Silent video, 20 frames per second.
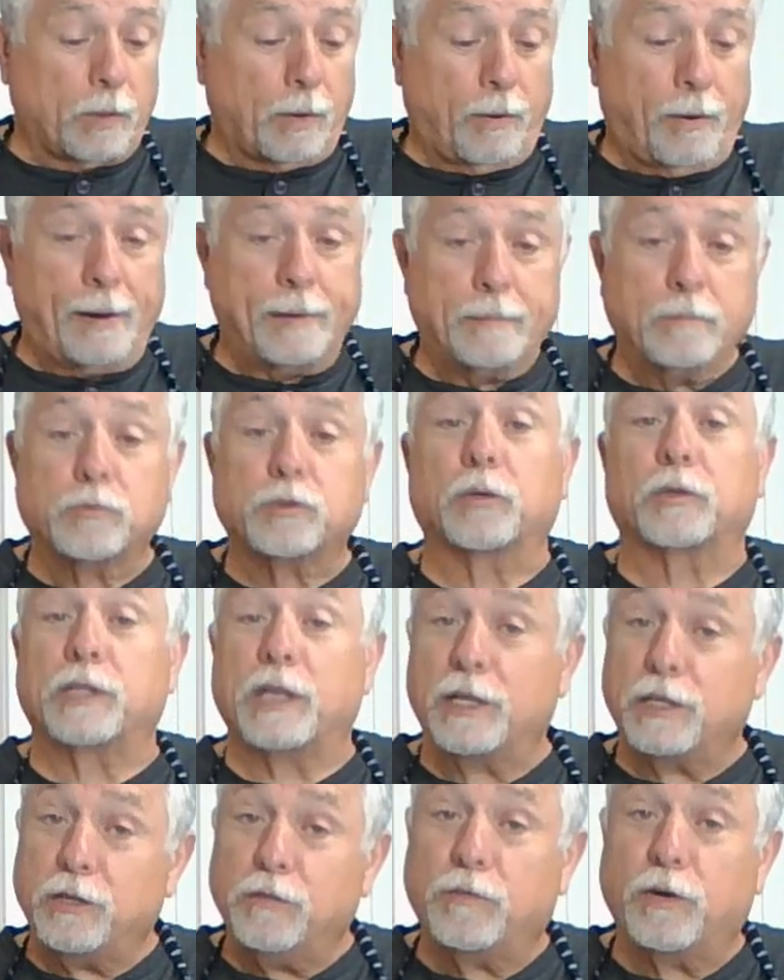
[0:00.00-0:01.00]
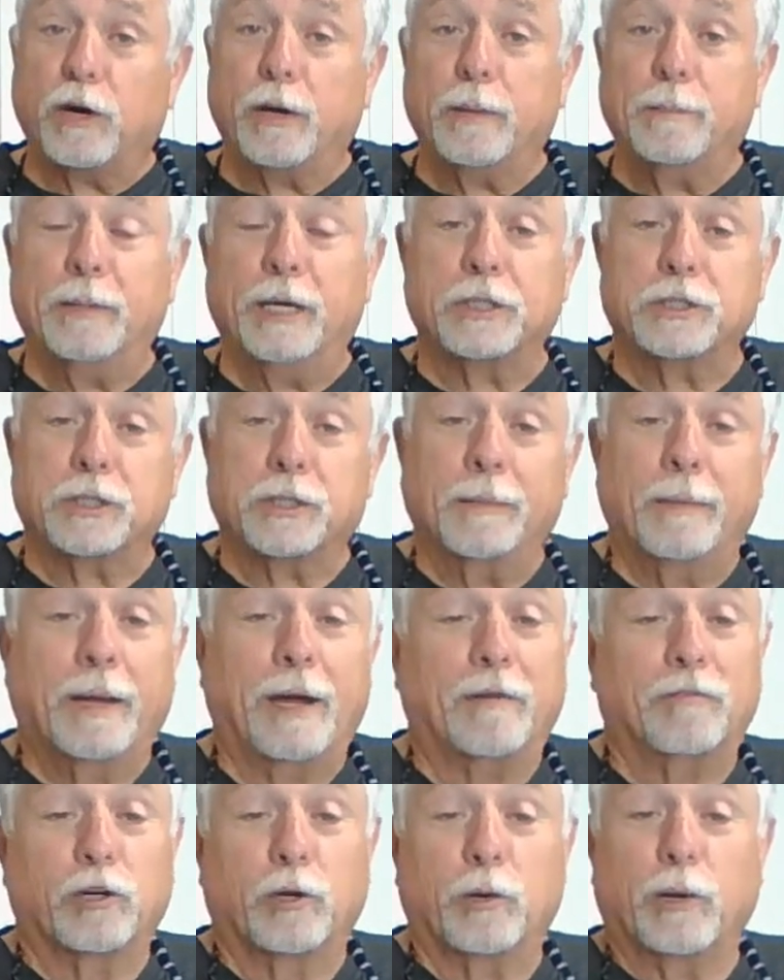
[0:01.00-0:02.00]
All right, so thank you very much.
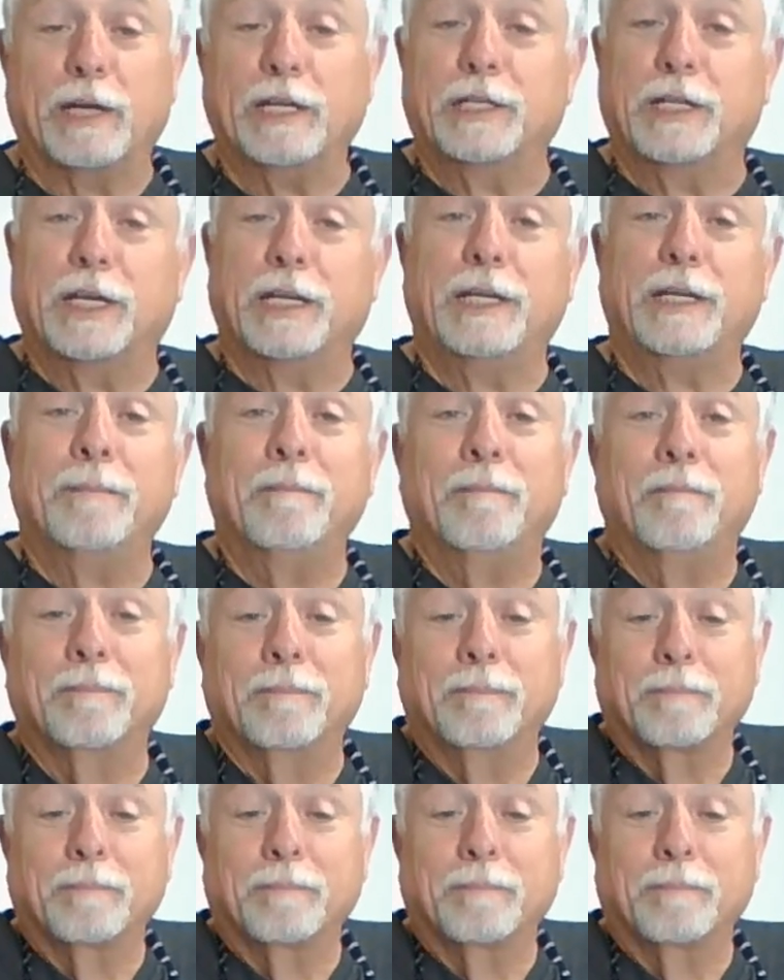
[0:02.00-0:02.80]
Have a great day.